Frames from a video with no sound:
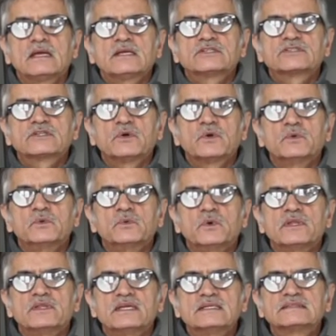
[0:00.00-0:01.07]
So
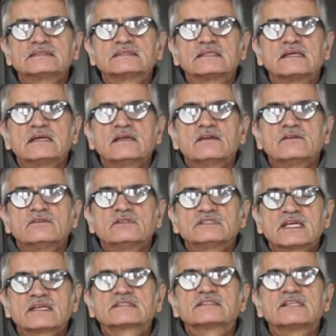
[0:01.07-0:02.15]
with these
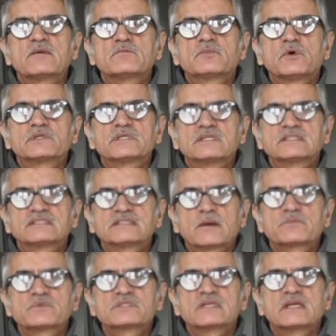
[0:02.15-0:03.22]
6 important
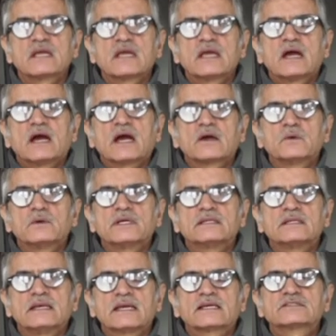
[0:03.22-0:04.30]
steps, in
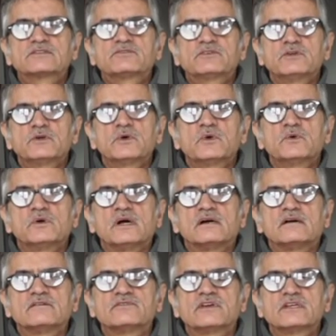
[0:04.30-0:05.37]
the next
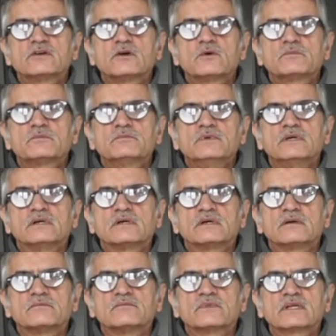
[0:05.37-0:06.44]
few video
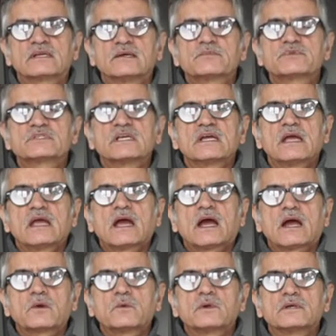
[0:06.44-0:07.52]
clips,
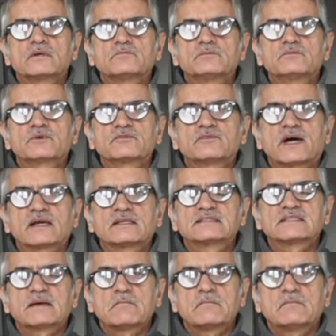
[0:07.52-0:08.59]
I will provide
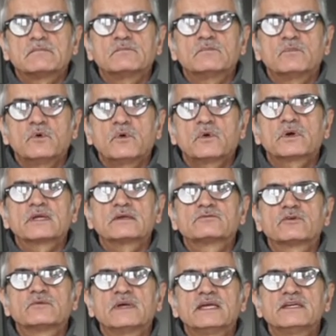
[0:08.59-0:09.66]
some more
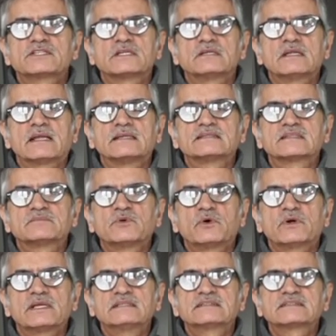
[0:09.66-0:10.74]
information and some
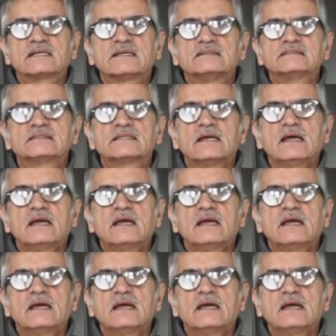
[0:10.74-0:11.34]
more insights,